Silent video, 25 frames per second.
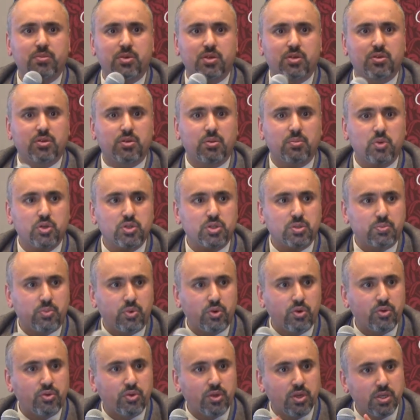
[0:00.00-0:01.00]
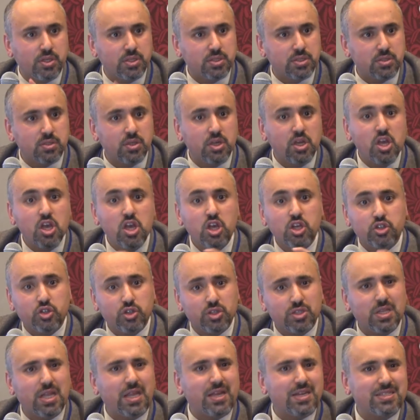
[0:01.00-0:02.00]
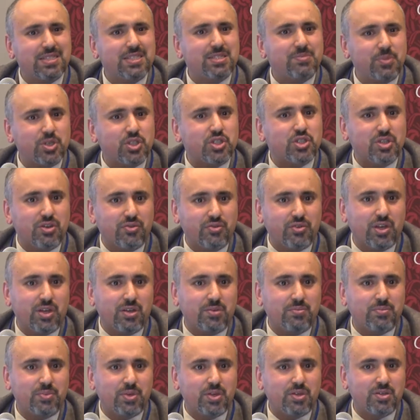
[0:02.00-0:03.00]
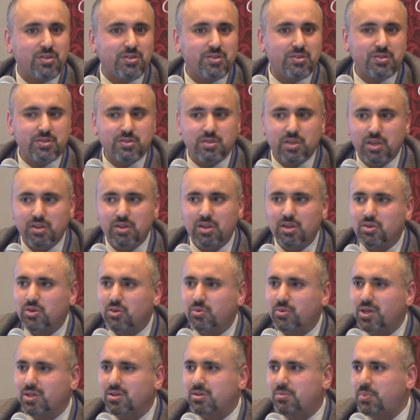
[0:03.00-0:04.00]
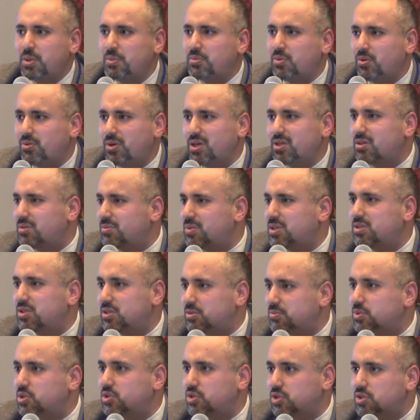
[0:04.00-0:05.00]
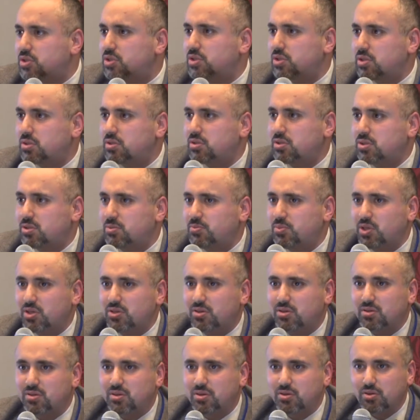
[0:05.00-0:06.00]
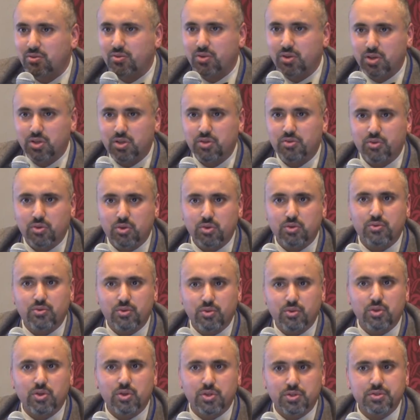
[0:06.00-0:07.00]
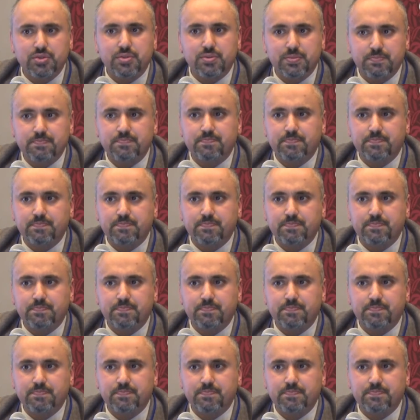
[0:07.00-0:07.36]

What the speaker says: But the most important thing is to. So there's a lot of suspicion of that because they're right. People are right to be suspicious. It's been a very difficult few years.